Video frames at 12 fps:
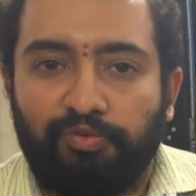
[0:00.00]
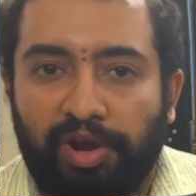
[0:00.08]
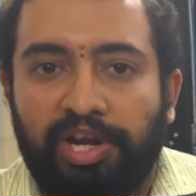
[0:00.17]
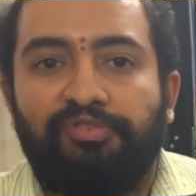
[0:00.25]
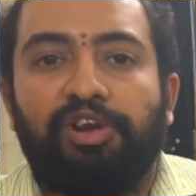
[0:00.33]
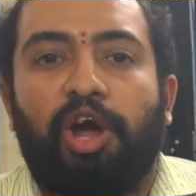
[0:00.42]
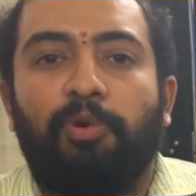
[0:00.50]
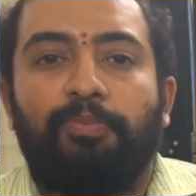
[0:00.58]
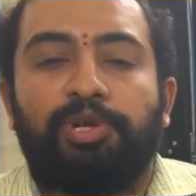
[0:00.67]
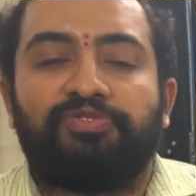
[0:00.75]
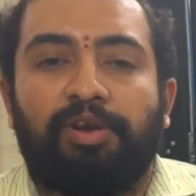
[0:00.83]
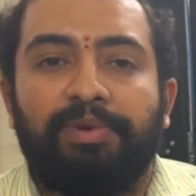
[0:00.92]
wonderful
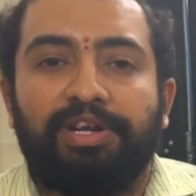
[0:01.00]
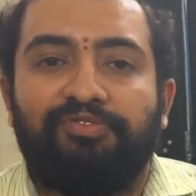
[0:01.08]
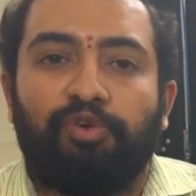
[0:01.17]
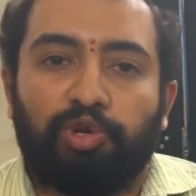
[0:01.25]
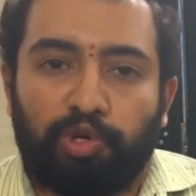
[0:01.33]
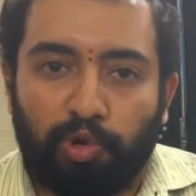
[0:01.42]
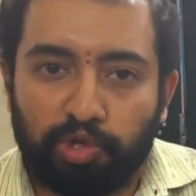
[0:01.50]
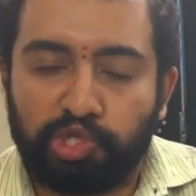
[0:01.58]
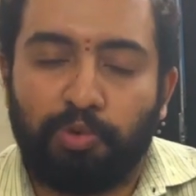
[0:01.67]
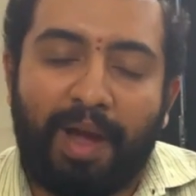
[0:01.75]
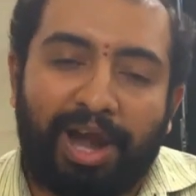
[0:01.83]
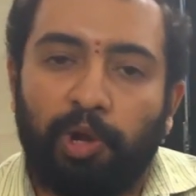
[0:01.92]
outputs from it for closed
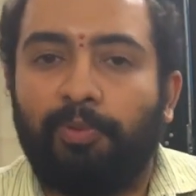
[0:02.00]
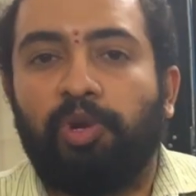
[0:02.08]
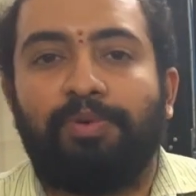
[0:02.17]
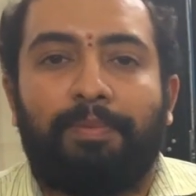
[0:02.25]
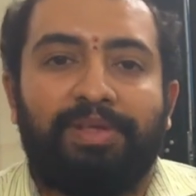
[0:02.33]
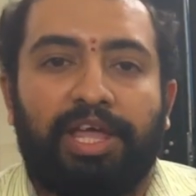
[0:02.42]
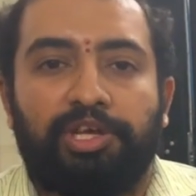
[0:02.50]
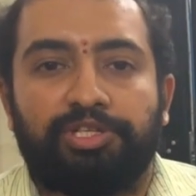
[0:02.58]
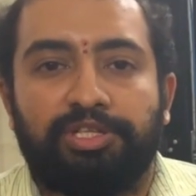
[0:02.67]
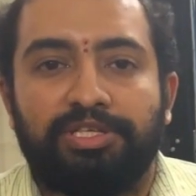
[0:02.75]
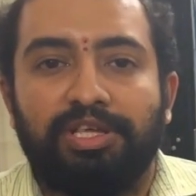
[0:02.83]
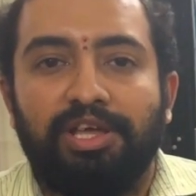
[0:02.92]
loop and open loop
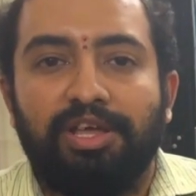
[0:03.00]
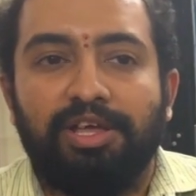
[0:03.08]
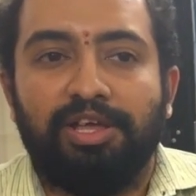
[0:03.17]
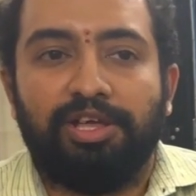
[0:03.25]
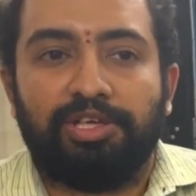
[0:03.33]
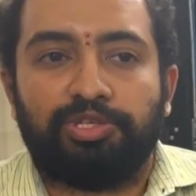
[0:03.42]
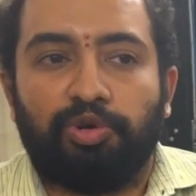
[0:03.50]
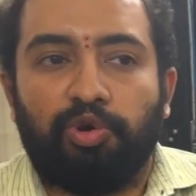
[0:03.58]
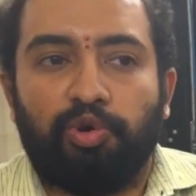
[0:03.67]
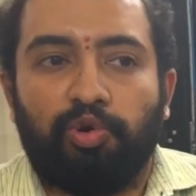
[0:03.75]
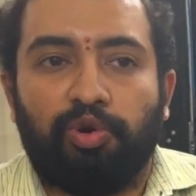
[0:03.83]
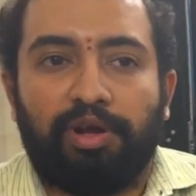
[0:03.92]
applications.
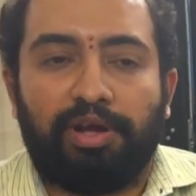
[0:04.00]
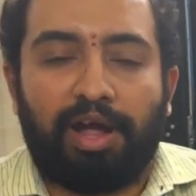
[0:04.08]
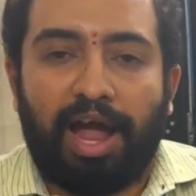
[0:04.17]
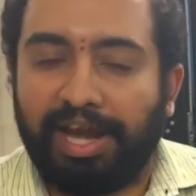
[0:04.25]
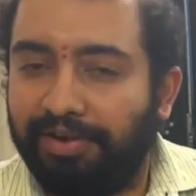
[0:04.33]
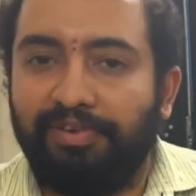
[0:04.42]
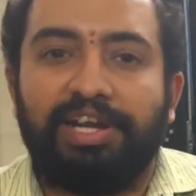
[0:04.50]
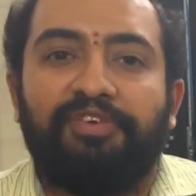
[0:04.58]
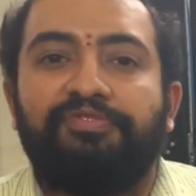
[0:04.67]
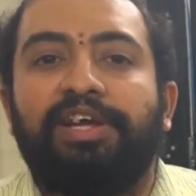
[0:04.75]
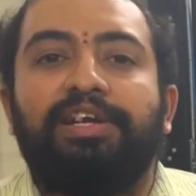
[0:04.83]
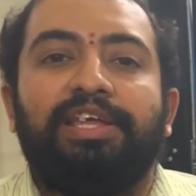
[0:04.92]
So I will
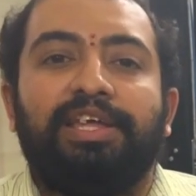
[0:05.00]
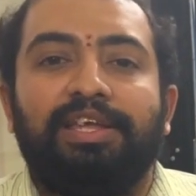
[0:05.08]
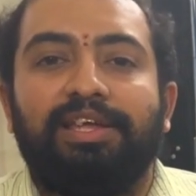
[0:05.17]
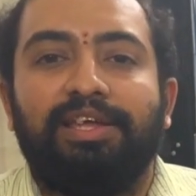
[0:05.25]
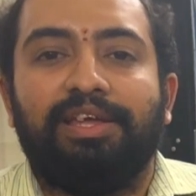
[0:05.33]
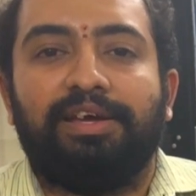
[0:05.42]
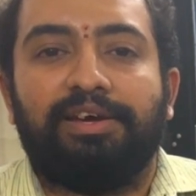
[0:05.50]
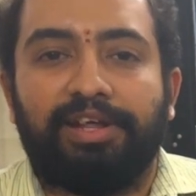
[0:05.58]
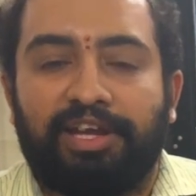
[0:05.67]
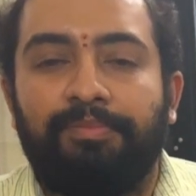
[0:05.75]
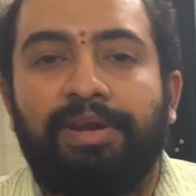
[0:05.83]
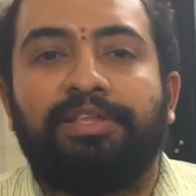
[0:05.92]
definitely
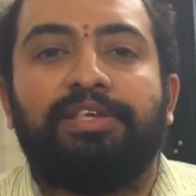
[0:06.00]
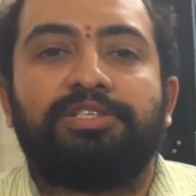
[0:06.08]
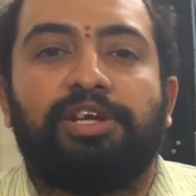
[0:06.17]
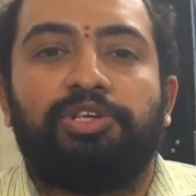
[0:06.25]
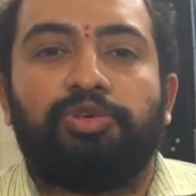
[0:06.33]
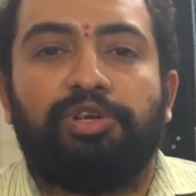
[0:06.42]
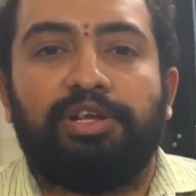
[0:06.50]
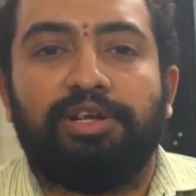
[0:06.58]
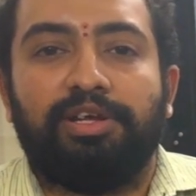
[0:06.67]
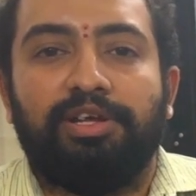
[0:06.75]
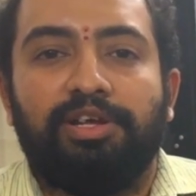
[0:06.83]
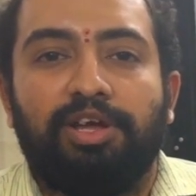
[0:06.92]
recommend this controller
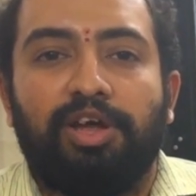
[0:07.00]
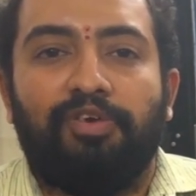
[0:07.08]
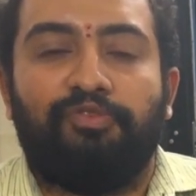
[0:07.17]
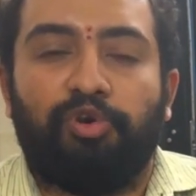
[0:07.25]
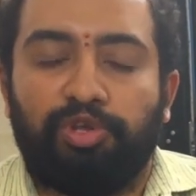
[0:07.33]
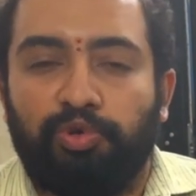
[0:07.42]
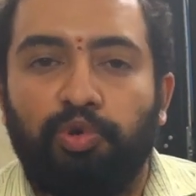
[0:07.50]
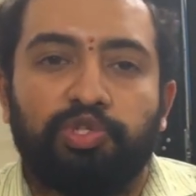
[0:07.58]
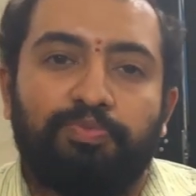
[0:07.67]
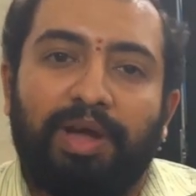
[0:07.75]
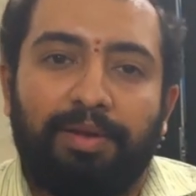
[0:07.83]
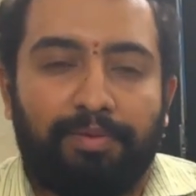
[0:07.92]
for use
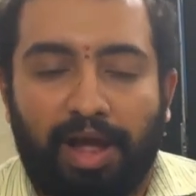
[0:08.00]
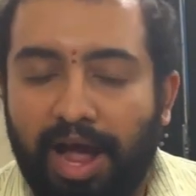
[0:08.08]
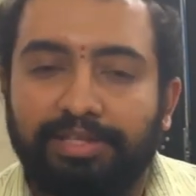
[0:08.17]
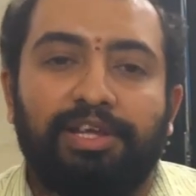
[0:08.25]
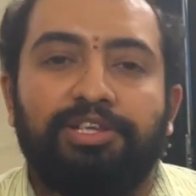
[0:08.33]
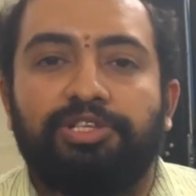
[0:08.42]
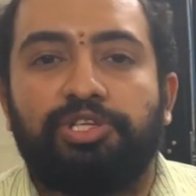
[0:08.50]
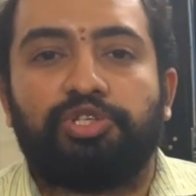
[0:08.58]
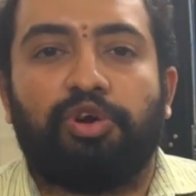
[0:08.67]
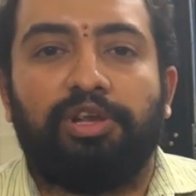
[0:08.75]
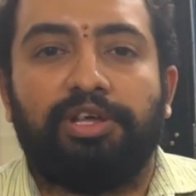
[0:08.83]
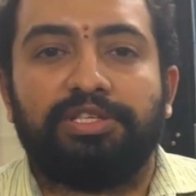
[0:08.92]
by other research
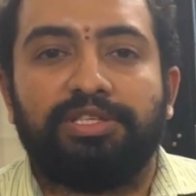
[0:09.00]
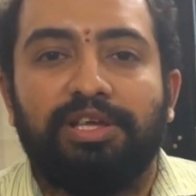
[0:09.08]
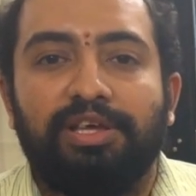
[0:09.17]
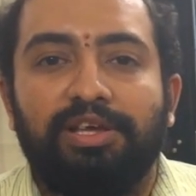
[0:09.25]
scholars.